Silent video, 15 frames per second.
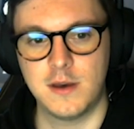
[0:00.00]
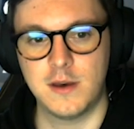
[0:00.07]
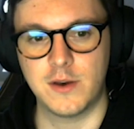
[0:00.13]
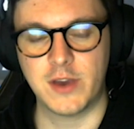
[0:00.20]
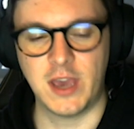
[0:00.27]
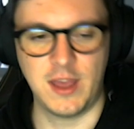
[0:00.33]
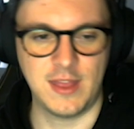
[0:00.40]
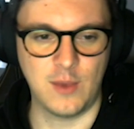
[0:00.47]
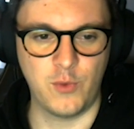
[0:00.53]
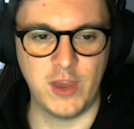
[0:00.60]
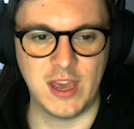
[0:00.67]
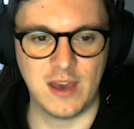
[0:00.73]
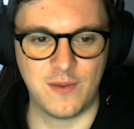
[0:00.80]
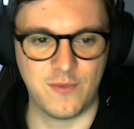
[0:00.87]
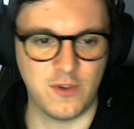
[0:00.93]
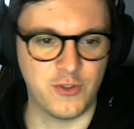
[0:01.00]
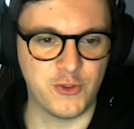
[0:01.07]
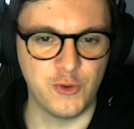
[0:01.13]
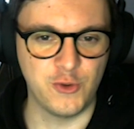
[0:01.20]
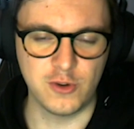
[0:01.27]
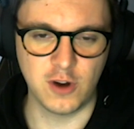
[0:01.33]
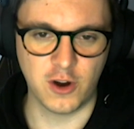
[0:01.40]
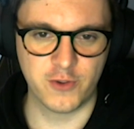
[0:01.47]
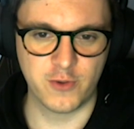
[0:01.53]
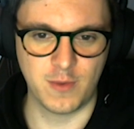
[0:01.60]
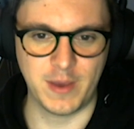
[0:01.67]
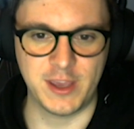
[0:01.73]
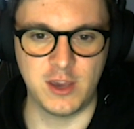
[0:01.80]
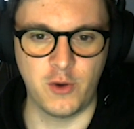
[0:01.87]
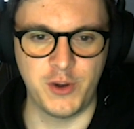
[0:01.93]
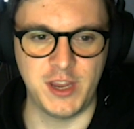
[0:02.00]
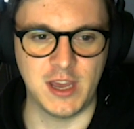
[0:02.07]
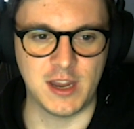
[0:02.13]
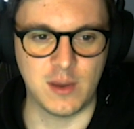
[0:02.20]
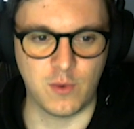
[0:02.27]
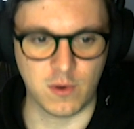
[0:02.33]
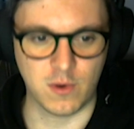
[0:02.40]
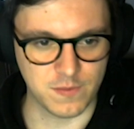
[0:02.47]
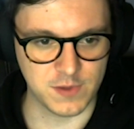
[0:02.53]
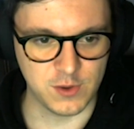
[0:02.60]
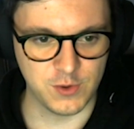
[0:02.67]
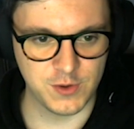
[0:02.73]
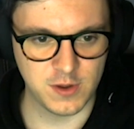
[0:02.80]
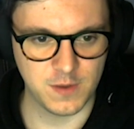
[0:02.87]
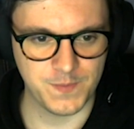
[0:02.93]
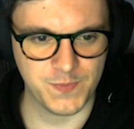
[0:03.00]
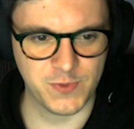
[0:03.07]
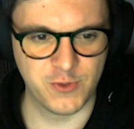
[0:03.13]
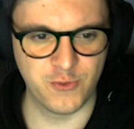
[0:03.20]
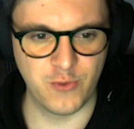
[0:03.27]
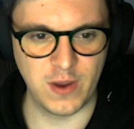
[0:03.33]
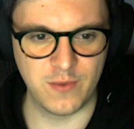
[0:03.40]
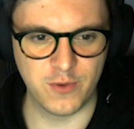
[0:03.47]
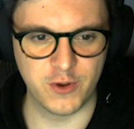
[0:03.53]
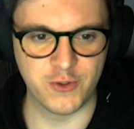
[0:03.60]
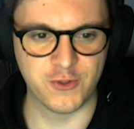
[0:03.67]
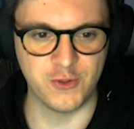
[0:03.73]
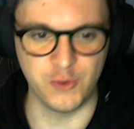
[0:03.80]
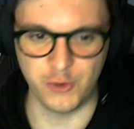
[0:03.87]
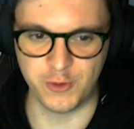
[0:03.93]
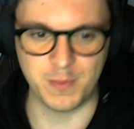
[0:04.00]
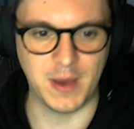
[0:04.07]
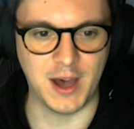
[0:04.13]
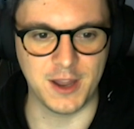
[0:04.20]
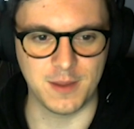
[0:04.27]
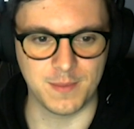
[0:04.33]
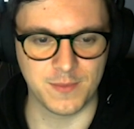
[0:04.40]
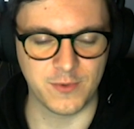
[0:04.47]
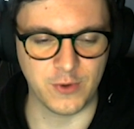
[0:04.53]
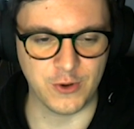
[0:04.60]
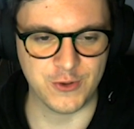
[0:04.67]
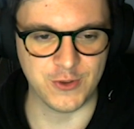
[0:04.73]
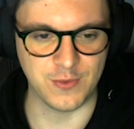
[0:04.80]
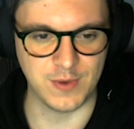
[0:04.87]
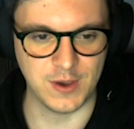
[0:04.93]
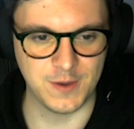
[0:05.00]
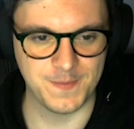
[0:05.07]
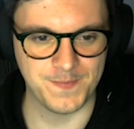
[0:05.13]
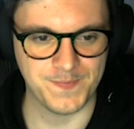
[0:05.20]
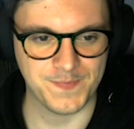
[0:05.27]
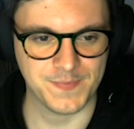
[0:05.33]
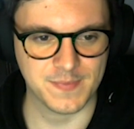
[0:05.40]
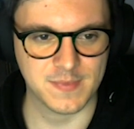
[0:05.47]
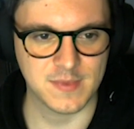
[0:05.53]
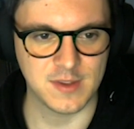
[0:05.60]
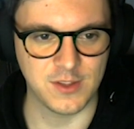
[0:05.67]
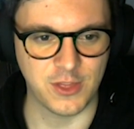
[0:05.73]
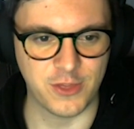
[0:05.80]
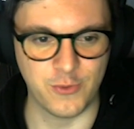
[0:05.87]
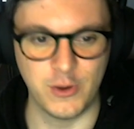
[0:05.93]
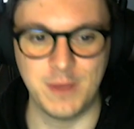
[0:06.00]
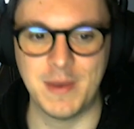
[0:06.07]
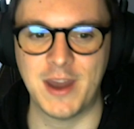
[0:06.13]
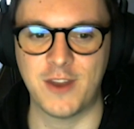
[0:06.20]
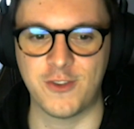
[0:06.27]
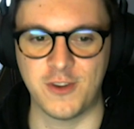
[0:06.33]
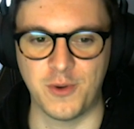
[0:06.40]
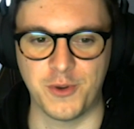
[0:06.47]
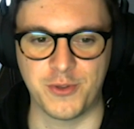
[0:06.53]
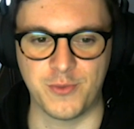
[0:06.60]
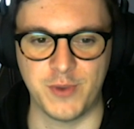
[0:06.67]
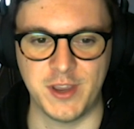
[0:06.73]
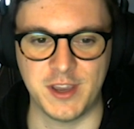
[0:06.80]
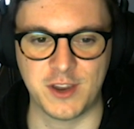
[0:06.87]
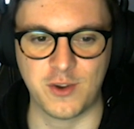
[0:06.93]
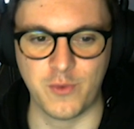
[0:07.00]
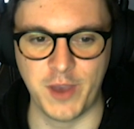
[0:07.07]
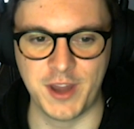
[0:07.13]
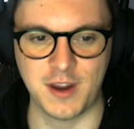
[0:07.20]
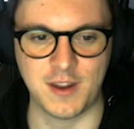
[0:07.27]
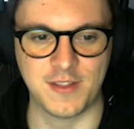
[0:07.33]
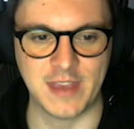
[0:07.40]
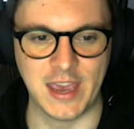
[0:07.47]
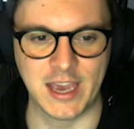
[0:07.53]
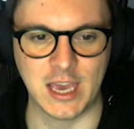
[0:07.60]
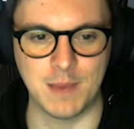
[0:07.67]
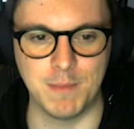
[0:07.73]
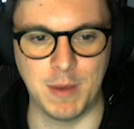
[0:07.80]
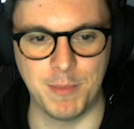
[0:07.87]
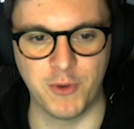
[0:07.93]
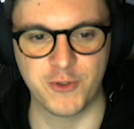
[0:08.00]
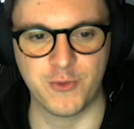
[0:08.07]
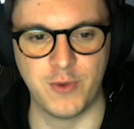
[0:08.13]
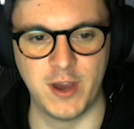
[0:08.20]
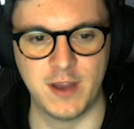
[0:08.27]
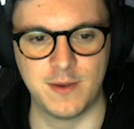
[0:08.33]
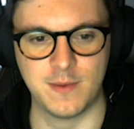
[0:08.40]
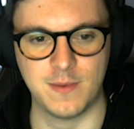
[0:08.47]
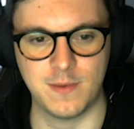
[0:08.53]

Okay, and then we have 2 cards from Ionia that were revealed. Trevor Snoozebottom, first of all. 3 mana 0/3, create an attacking Mumble Sprite